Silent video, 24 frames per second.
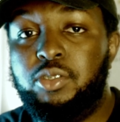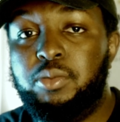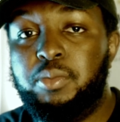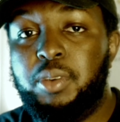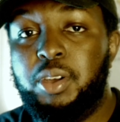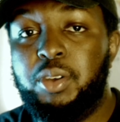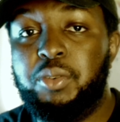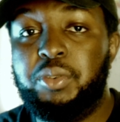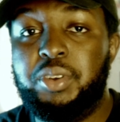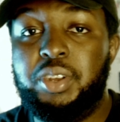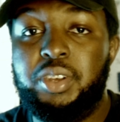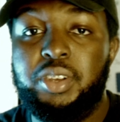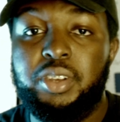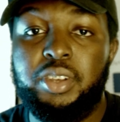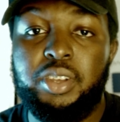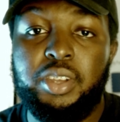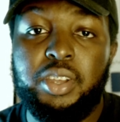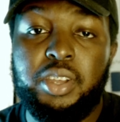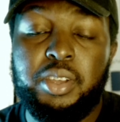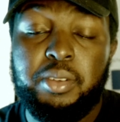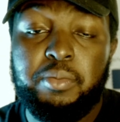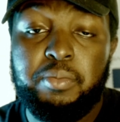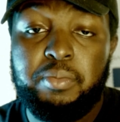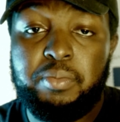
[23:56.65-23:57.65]
you might want
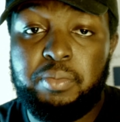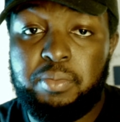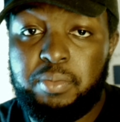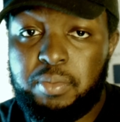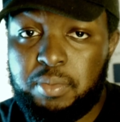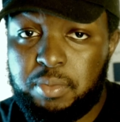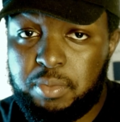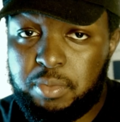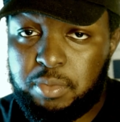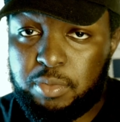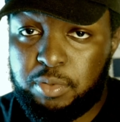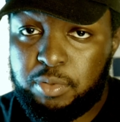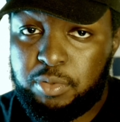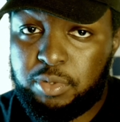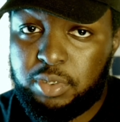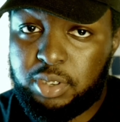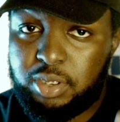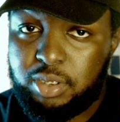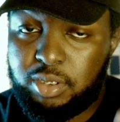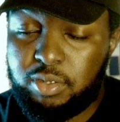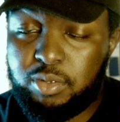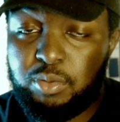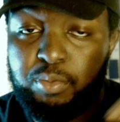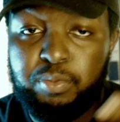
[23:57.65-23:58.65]

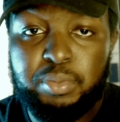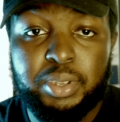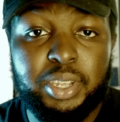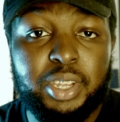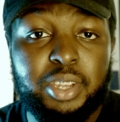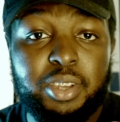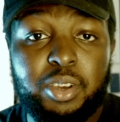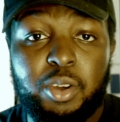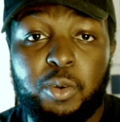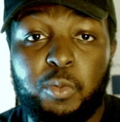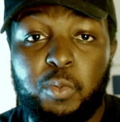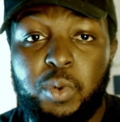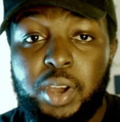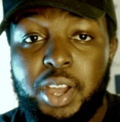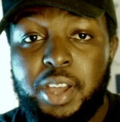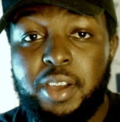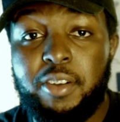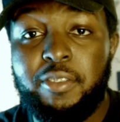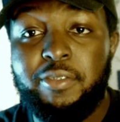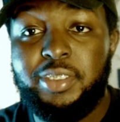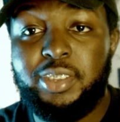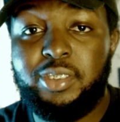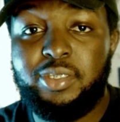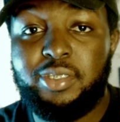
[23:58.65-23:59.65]
to be aware
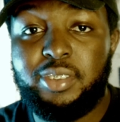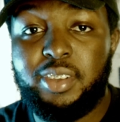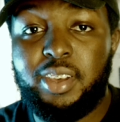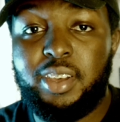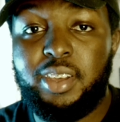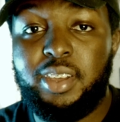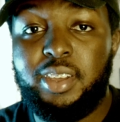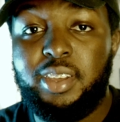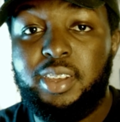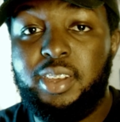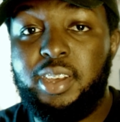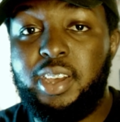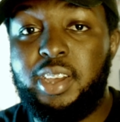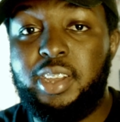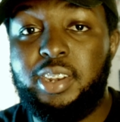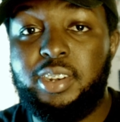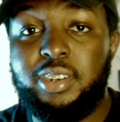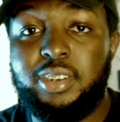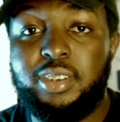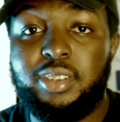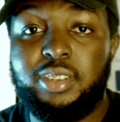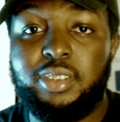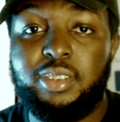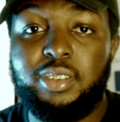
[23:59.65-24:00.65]
of this guy
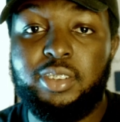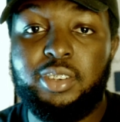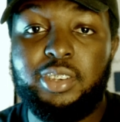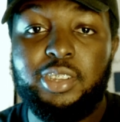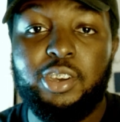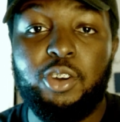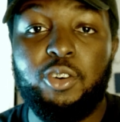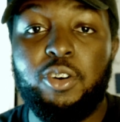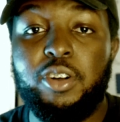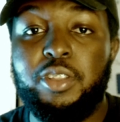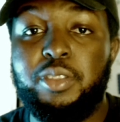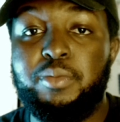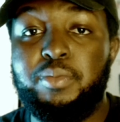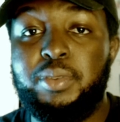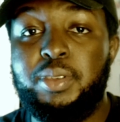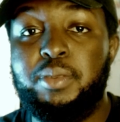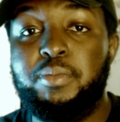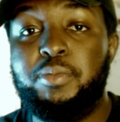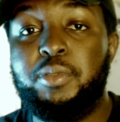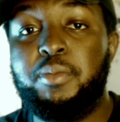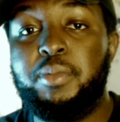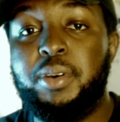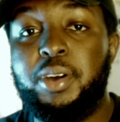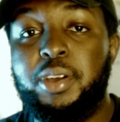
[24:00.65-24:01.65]
and tell other
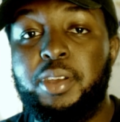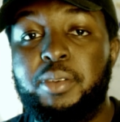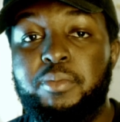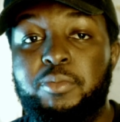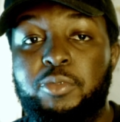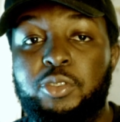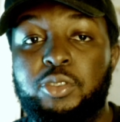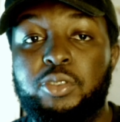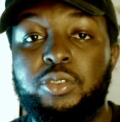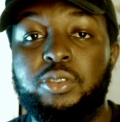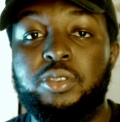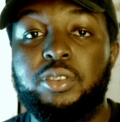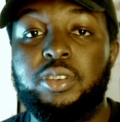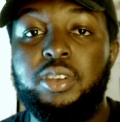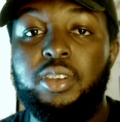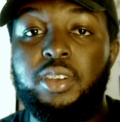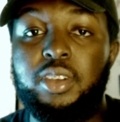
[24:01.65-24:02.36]
people about him too.